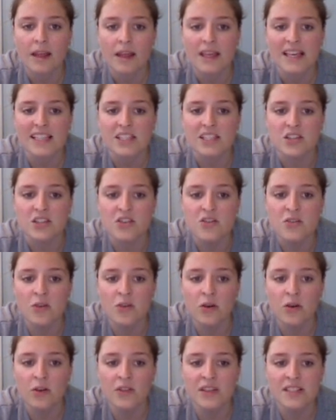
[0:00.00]
is
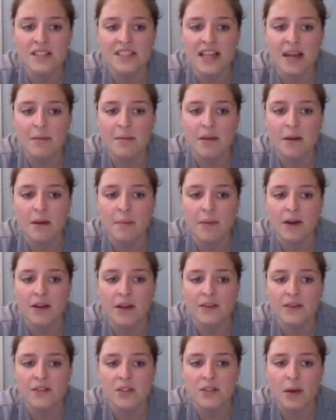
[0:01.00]
not the same number
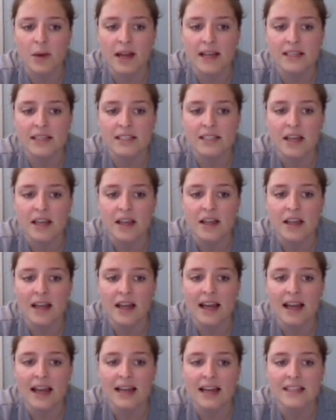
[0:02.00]
of squares
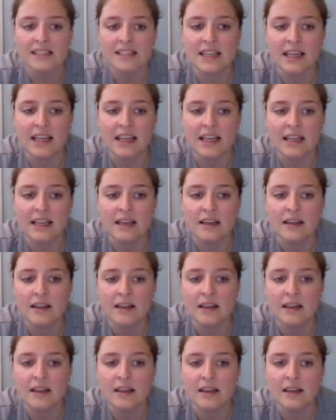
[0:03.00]
as in
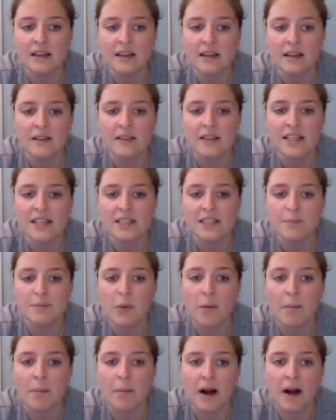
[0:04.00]
this
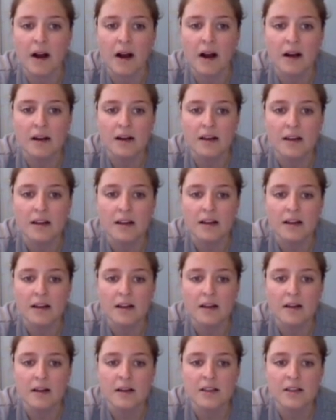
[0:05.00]
bottom part.
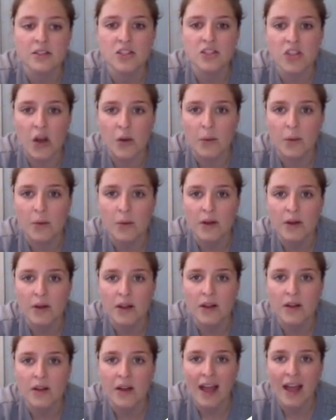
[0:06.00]
So,
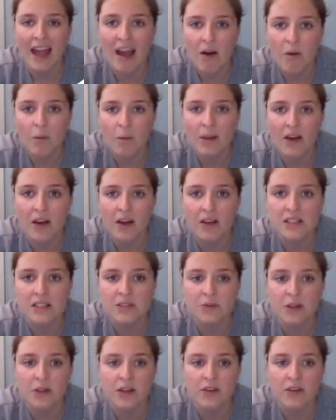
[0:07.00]
how are we going to
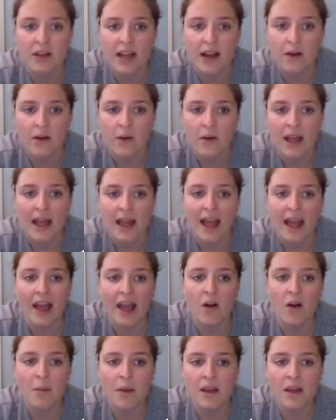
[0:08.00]
figure it out?
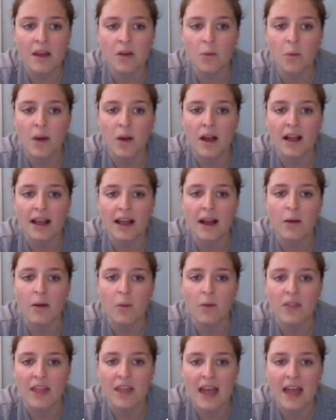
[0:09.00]
How am I going to work out
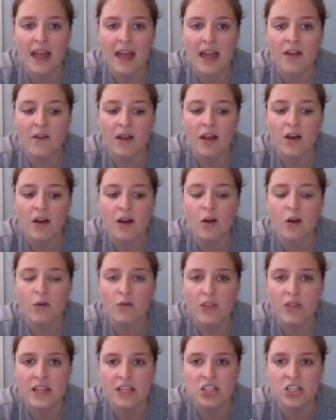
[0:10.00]
what the area
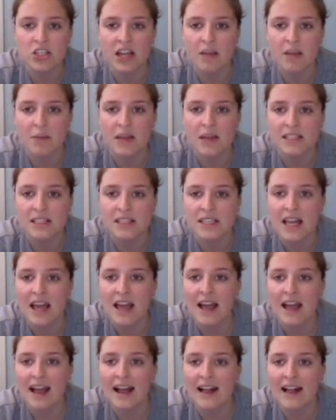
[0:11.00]
of this shape is
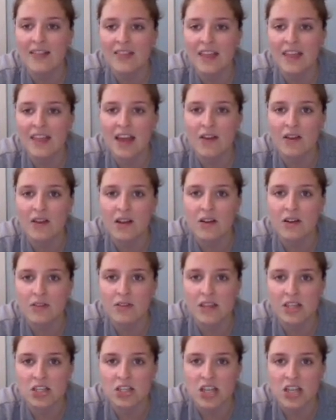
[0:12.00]
and the area of
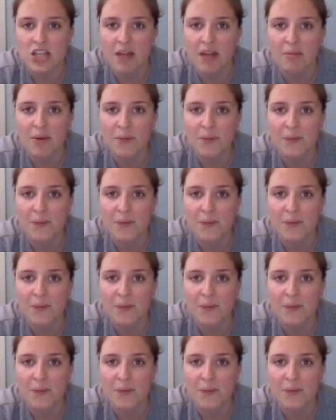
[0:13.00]
this shape?